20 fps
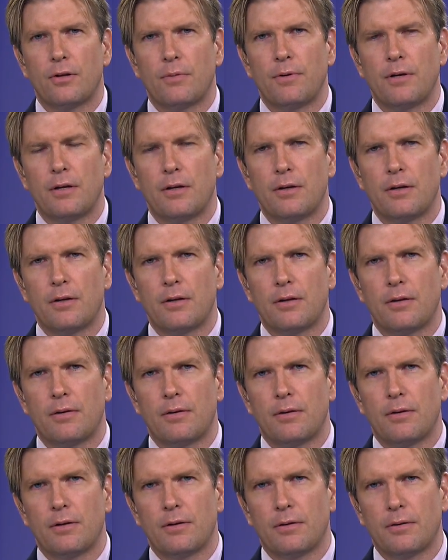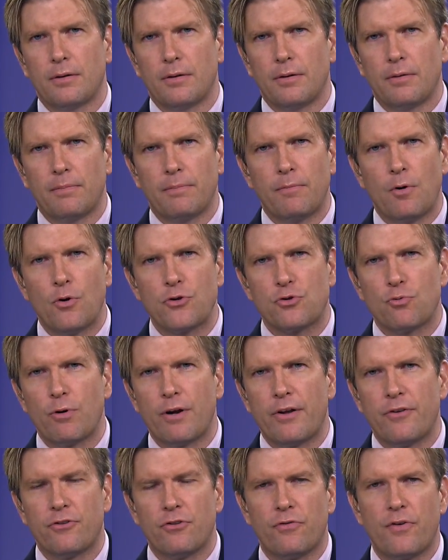I mean, the, the most
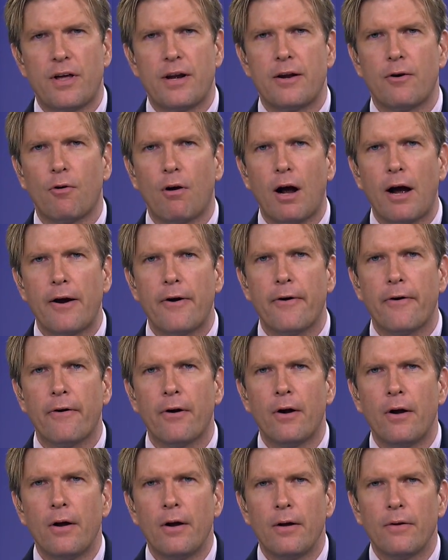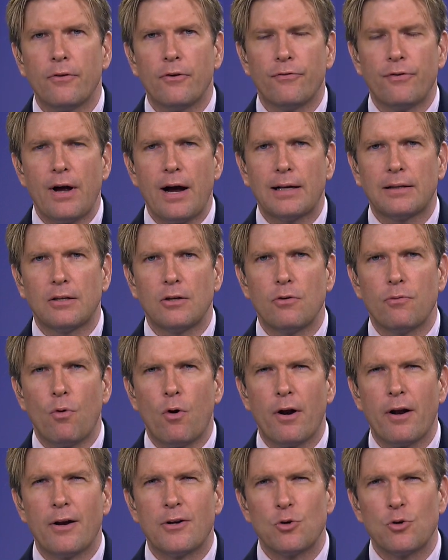wins of any rider, the fact that you've won at a